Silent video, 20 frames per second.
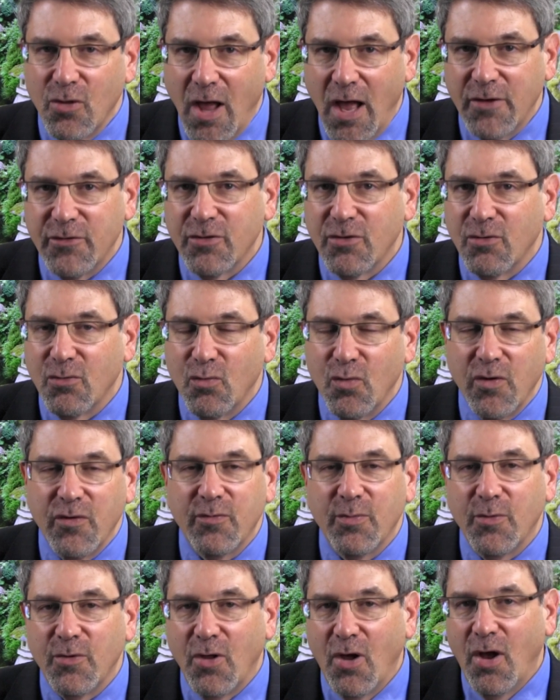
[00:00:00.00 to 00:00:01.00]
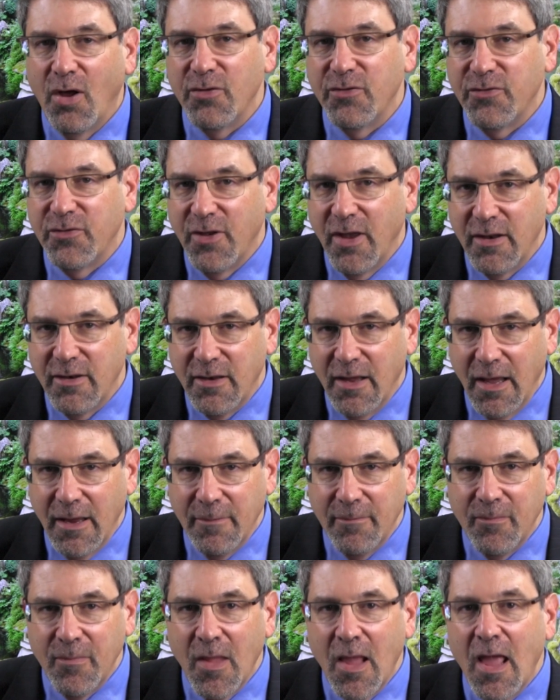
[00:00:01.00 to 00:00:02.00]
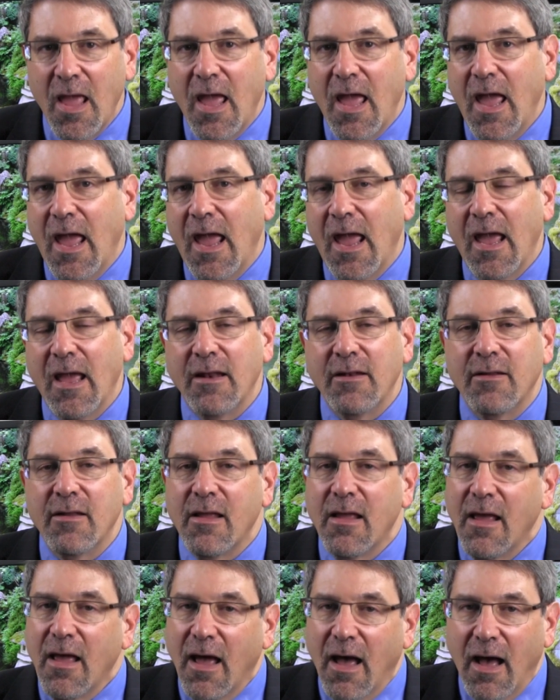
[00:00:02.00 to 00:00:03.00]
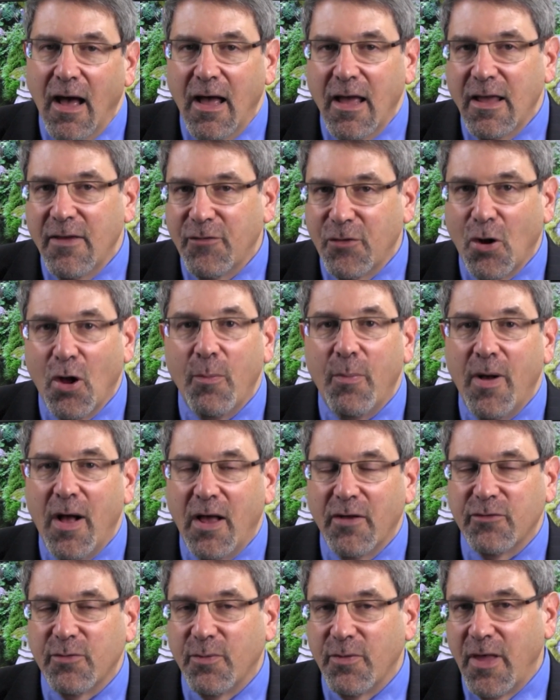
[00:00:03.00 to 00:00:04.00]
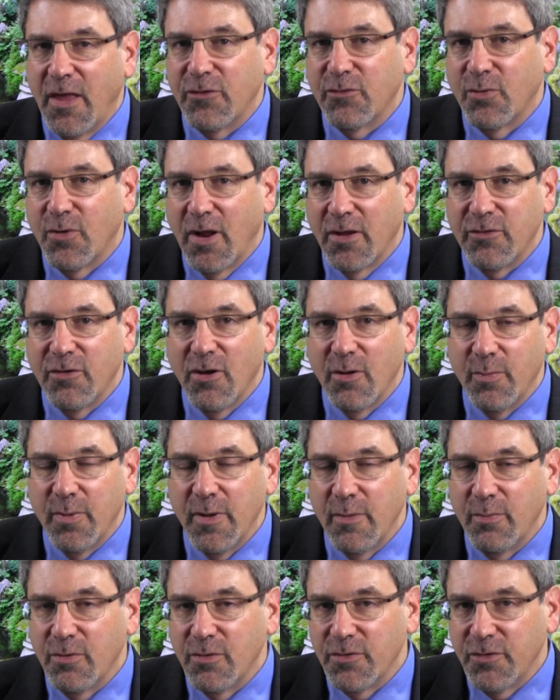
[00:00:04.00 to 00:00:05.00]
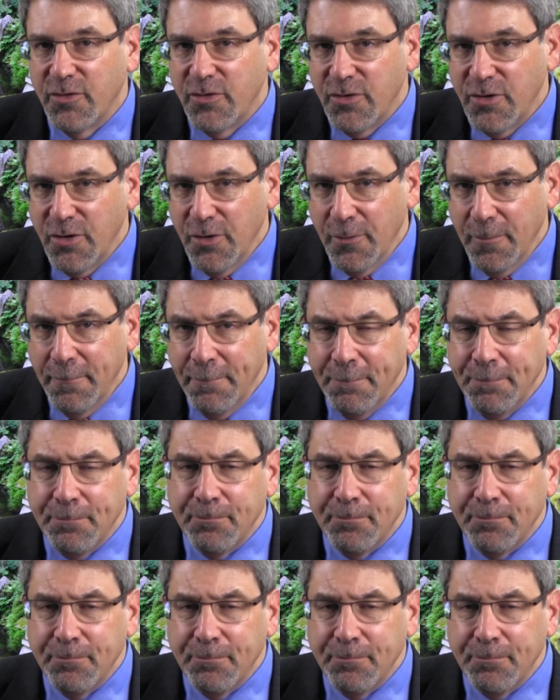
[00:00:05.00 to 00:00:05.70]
logical, reasonable onset date. And if at all possible, that's what I tell people to do.